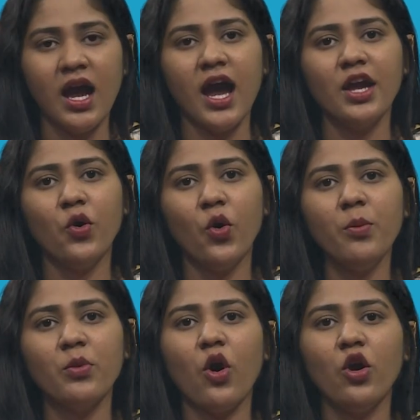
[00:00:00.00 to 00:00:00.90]
I
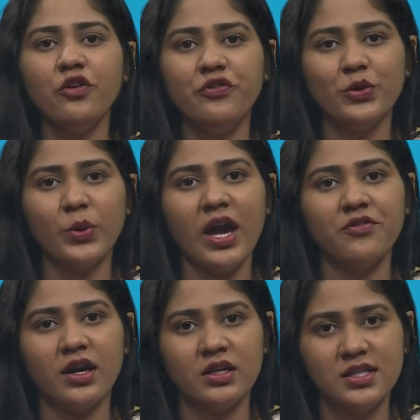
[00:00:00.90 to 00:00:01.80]
hope all of you have
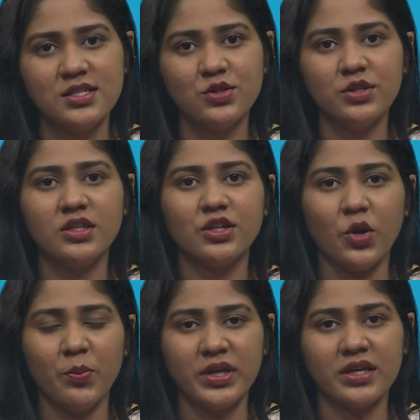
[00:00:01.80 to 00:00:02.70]
understood the
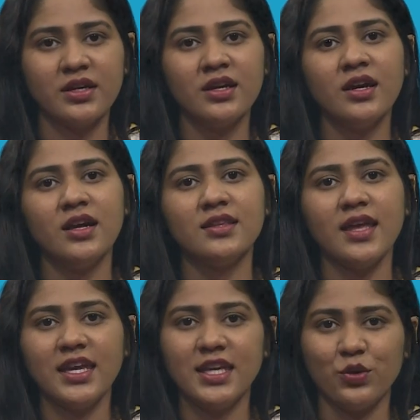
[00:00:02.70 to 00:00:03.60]
topic.
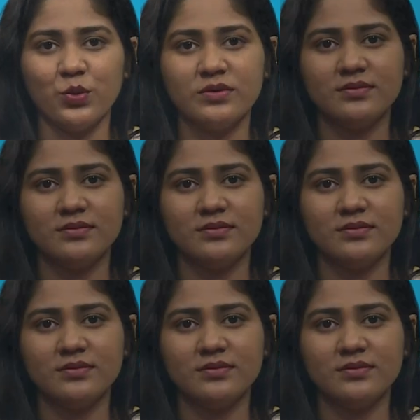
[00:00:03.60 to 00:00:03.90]
Thank you.